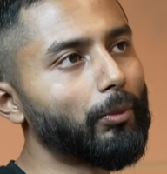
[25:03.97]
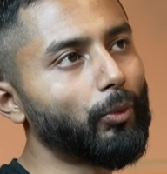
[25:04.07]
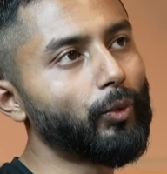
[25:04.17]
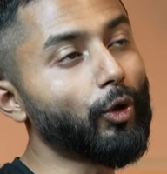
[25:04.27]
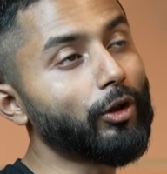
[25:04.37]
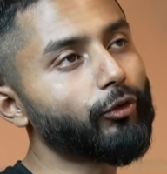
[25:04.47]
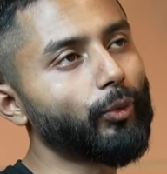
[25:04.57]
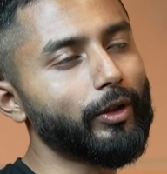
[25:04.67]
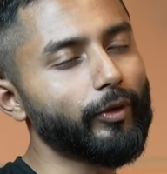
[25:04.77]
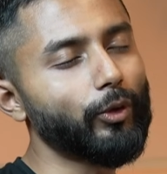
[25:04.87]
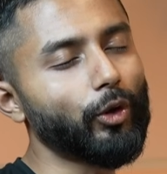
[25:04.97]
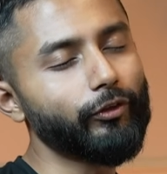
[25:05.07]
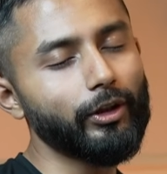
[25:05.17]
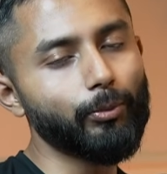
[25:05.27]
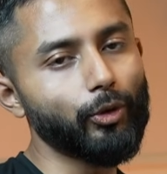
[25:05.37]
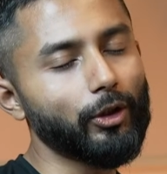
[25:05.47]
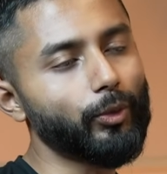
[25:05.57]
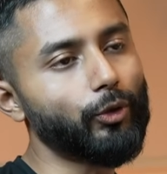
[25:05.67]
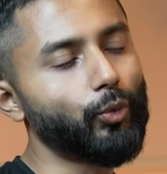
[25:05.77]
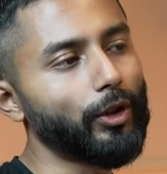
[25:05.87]
we also, whenever we launch any product,
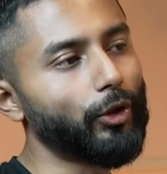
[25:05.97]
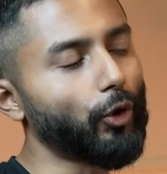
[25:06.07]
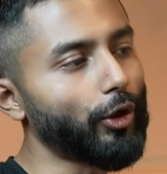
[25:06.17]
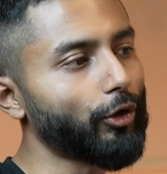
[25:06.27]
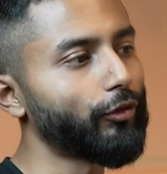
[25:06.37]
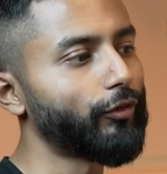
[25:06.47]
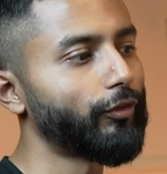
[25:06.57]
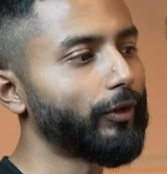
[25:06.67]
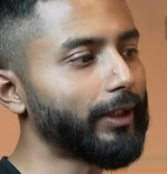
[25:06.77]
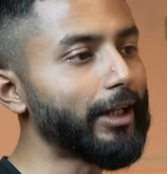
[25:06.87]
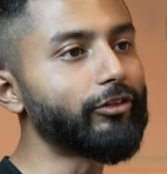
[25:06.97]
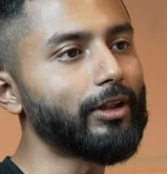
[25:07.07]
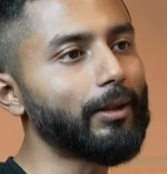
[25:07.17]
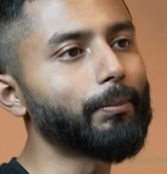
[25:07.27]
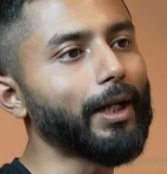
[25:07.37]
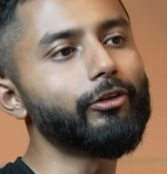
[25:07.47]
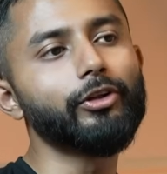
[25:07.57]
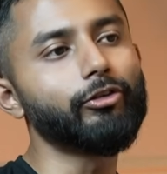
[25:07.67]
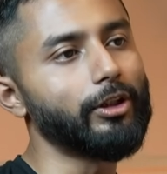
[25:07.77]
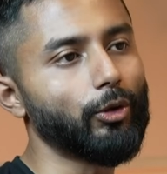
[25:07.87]
we'll do a lot of testing, price
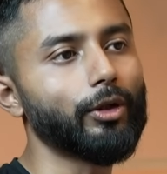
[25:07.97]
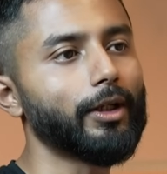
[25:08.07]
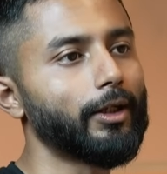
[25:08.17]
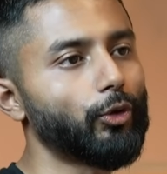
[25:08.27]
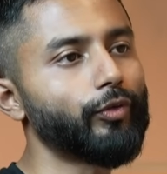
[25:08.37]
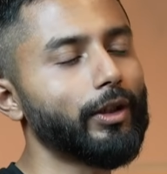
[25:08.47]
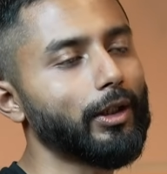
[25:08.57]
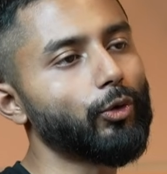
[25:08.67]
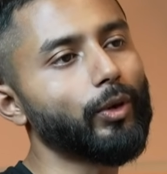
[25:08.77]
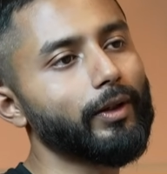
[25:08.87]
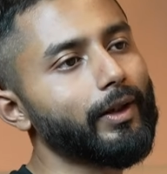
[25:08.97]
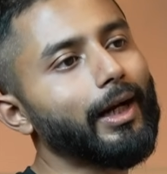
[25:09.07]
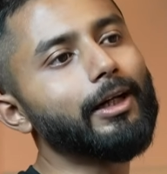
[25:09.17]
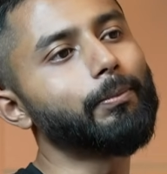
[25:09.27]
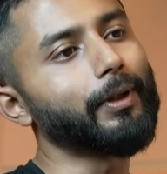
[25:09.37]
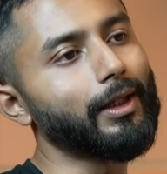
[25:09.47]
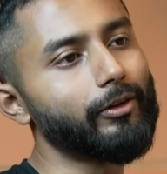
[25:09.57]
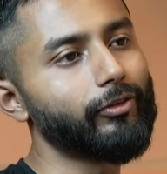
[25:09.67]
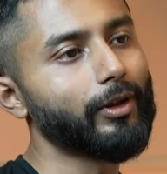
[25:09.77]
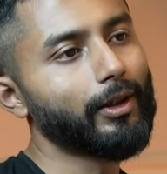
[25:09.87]
testing online to figure out what is the right
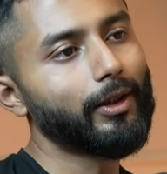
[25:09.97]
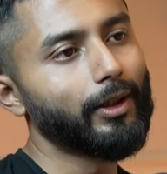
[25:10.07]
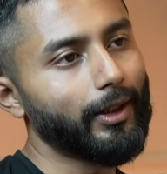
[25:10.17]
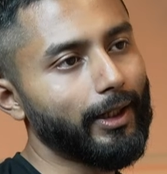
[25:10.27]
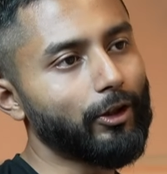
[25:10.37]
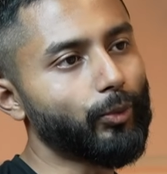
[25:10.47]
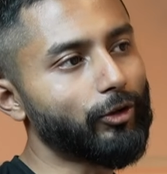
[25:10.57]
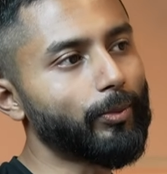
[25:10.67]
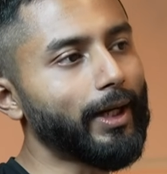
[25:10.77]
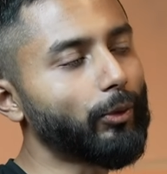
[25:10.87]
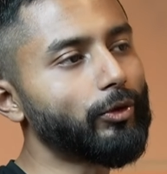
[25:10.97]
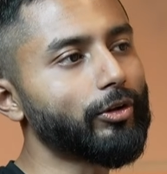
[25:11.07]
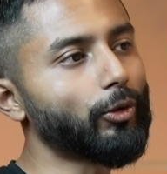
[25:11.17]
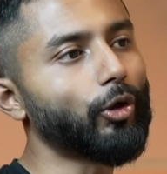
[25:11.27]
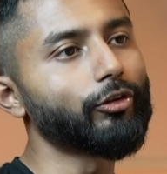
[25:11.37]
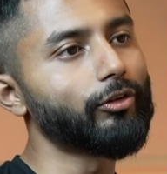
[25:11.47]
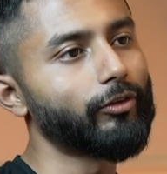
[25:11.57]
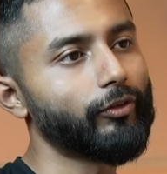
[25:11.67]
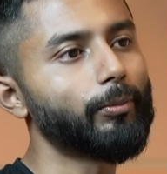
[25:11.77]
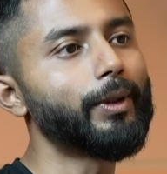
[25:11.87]
price at which my acquisition
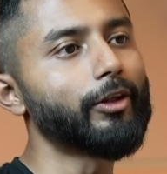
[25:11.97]
costs make